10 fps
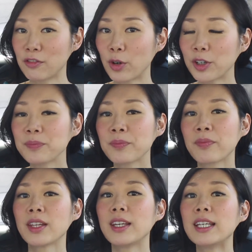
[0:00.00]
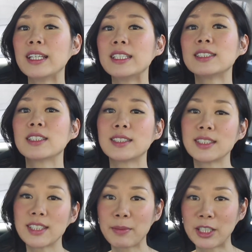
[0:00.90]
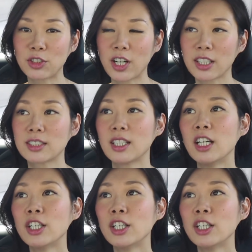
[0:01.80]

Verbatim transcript: for is semi-trucks.